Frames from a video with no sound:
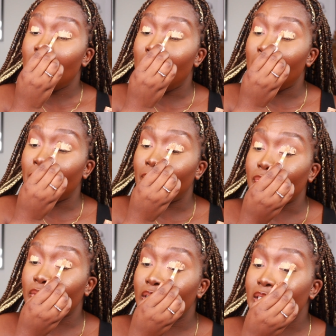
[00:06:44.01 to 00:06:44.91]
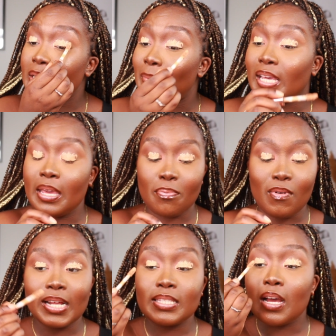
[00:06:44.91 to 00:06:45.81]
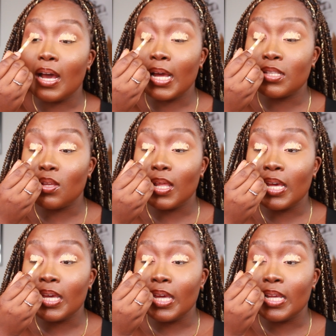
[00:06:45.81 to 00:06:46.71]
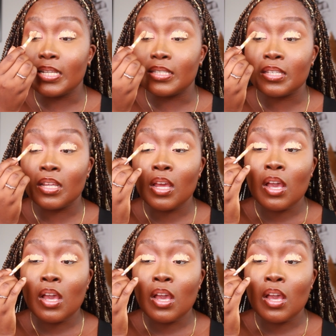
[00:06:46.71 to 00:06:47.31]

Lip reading: to make it brighter and so that it is